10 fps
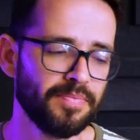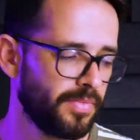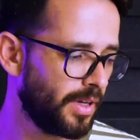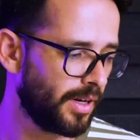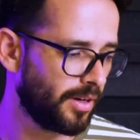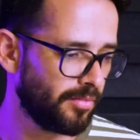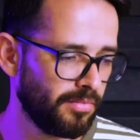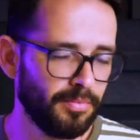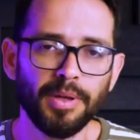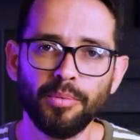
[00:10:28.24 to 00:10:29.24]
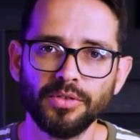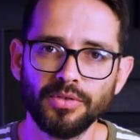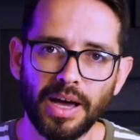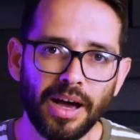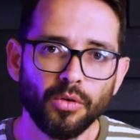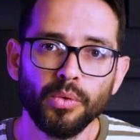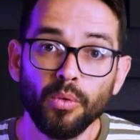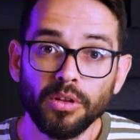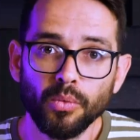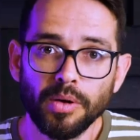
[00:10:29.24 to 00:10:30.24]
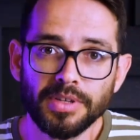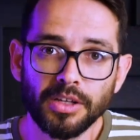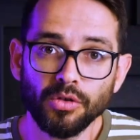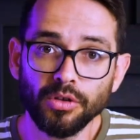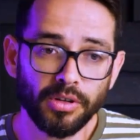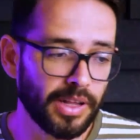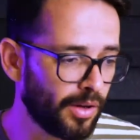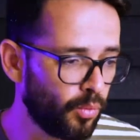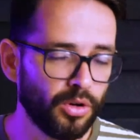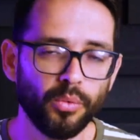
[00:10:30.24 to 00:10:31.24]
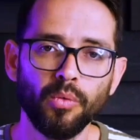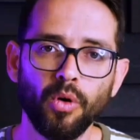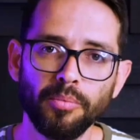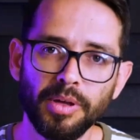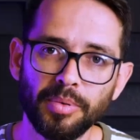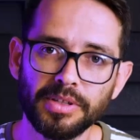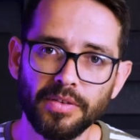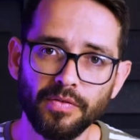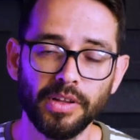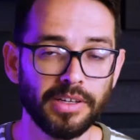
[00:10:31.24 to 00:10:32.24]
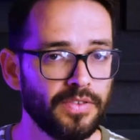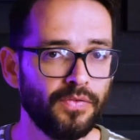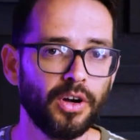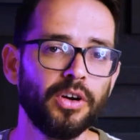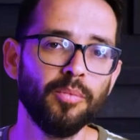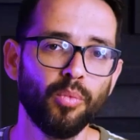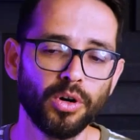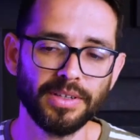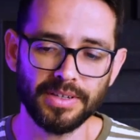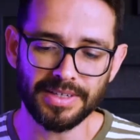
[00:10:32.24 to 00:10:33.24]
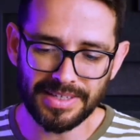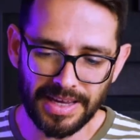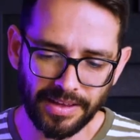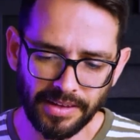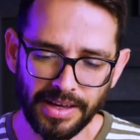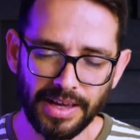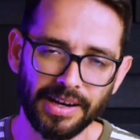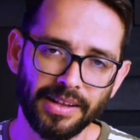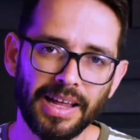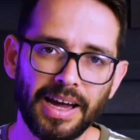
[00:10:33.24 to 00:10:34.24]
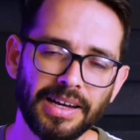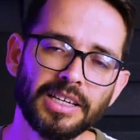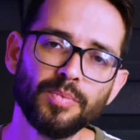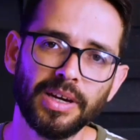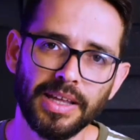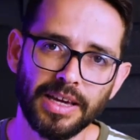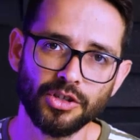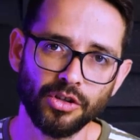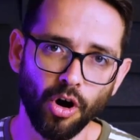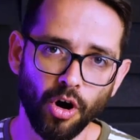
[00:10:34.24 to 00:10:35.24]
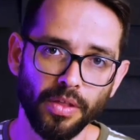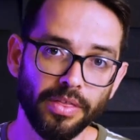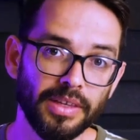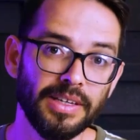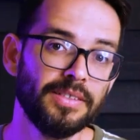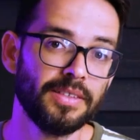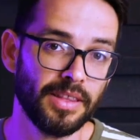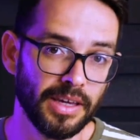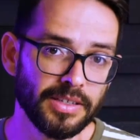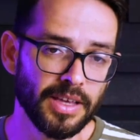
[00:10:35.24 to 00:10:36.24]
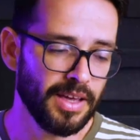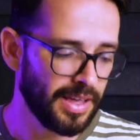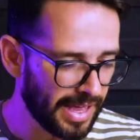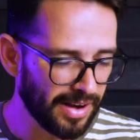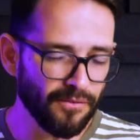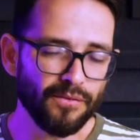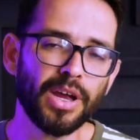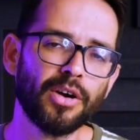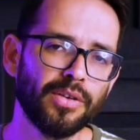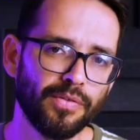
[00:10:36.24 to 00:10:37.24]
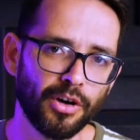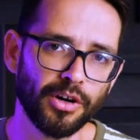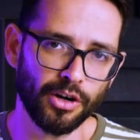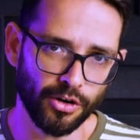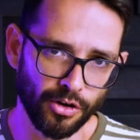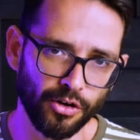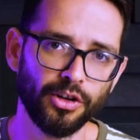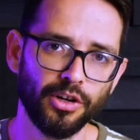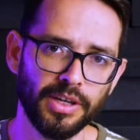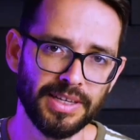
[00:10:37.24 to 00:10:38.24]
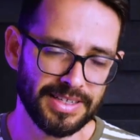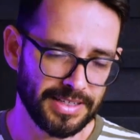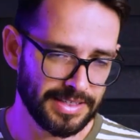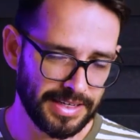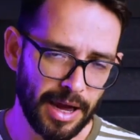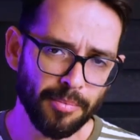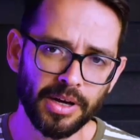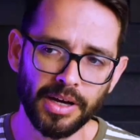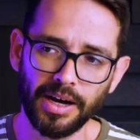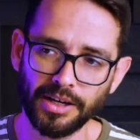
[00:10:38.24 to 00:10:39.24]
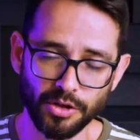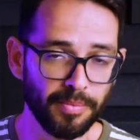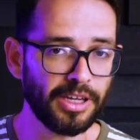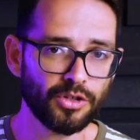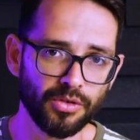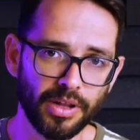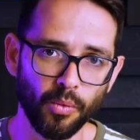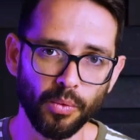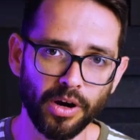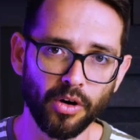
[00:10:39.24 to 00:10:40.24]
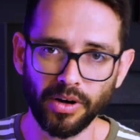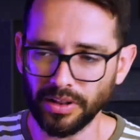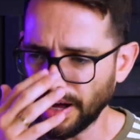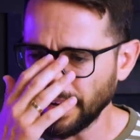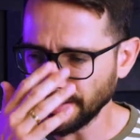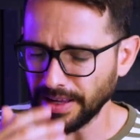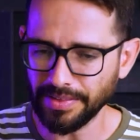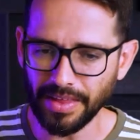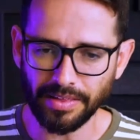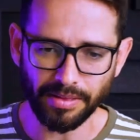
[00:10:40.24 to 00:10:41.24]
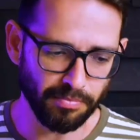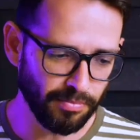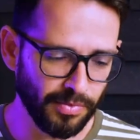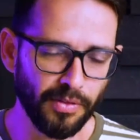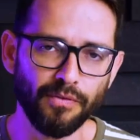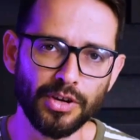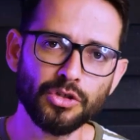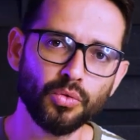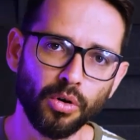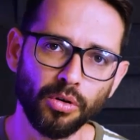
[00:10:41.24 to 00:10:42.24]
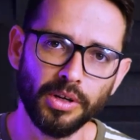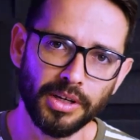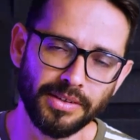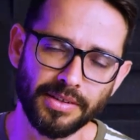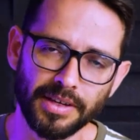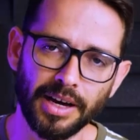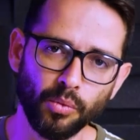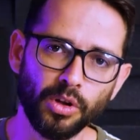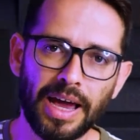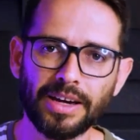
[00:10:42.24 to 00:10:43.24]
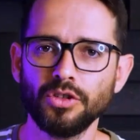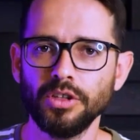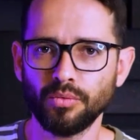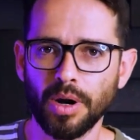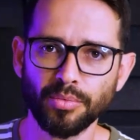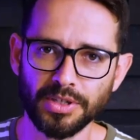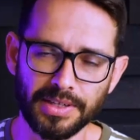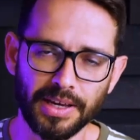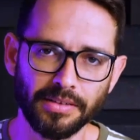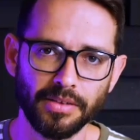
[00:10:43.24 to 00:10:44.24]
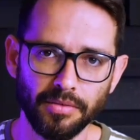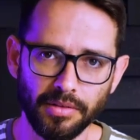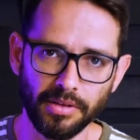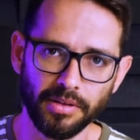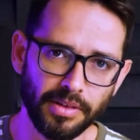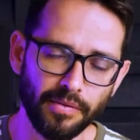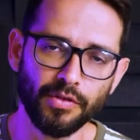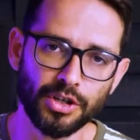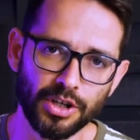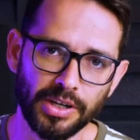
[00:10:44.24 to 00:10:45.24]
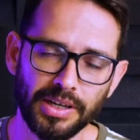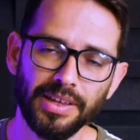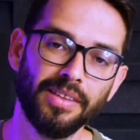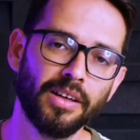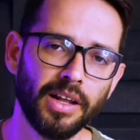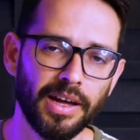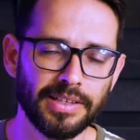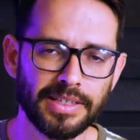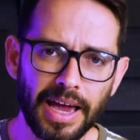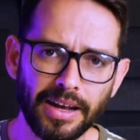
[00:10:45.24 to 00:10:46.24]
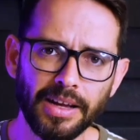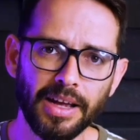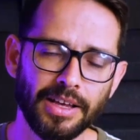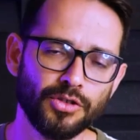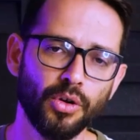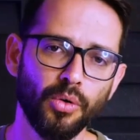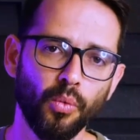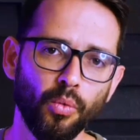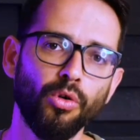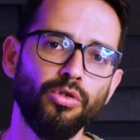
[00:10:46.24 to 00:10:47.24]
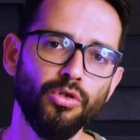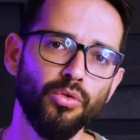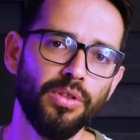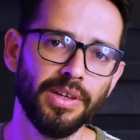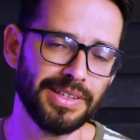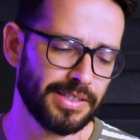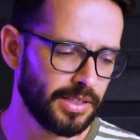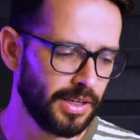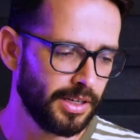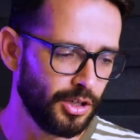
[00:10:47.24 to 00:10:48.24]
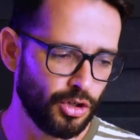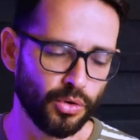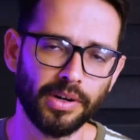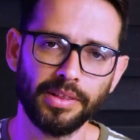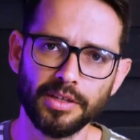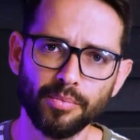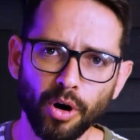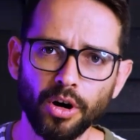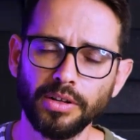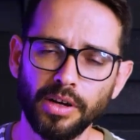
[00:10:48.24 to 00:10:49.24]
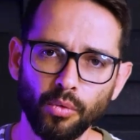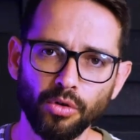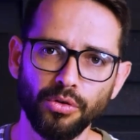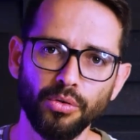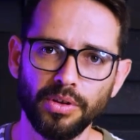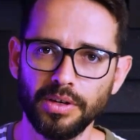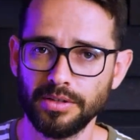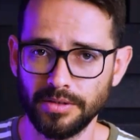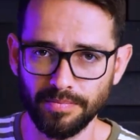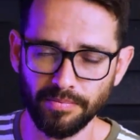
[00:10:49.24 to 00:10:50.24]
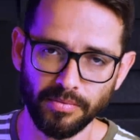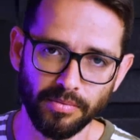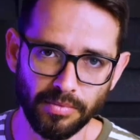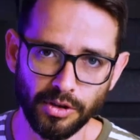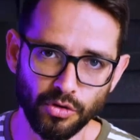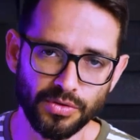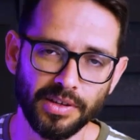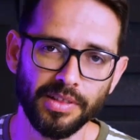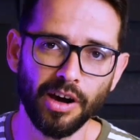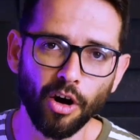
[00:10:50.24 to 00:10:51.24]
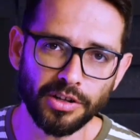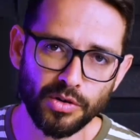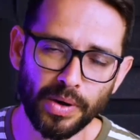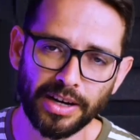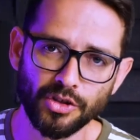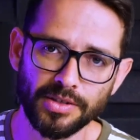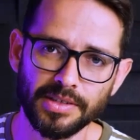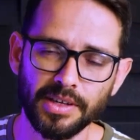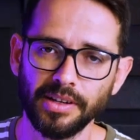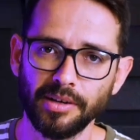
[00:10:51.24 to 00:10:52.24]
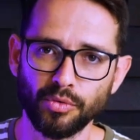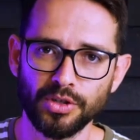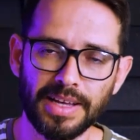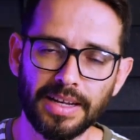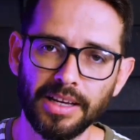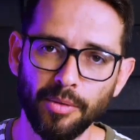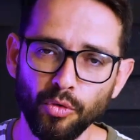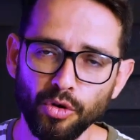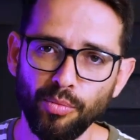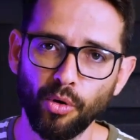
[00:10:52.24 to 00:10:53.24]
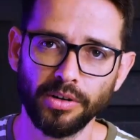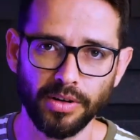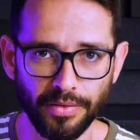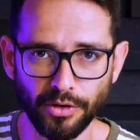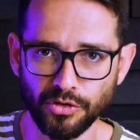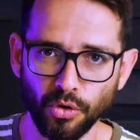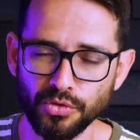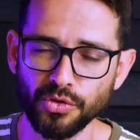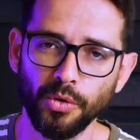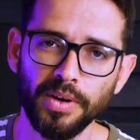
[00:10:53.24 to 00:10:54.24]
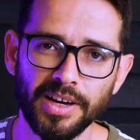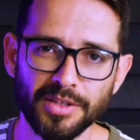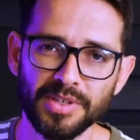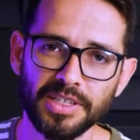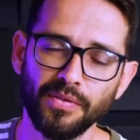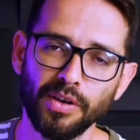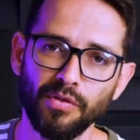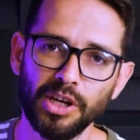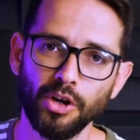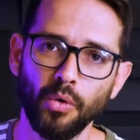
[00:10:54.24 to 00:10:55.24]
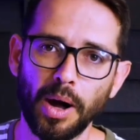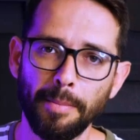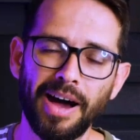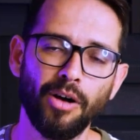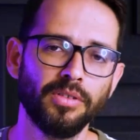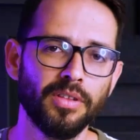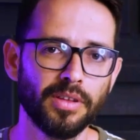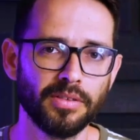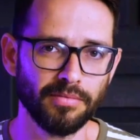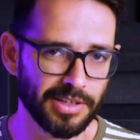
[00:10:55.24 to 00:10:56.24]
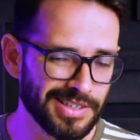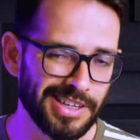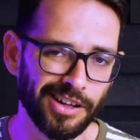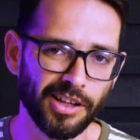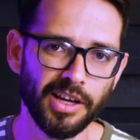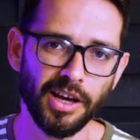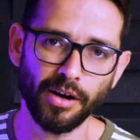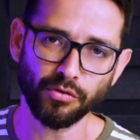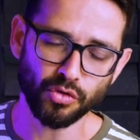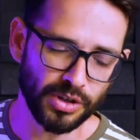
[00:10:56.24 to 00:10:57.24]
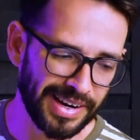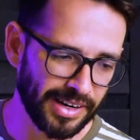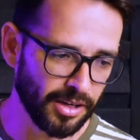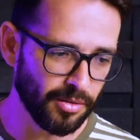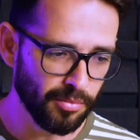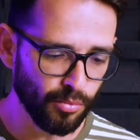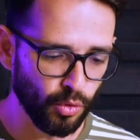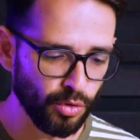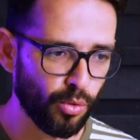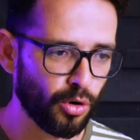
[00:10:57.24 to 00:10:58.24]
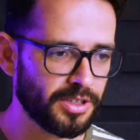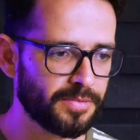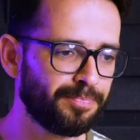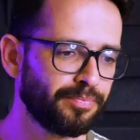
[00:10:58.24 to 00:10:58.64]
how do we want the website to look like? What do we want people to feel? It's very important to set and align expectation on these things at a very, very early step to make sure that we are aligned and that the visual design will actually represent the vision in the client's head. And so we'll do this during this part, and we'll do this using the art direction skill and presenting a mood board. And there's also a specific video about the skill of creating mood boards.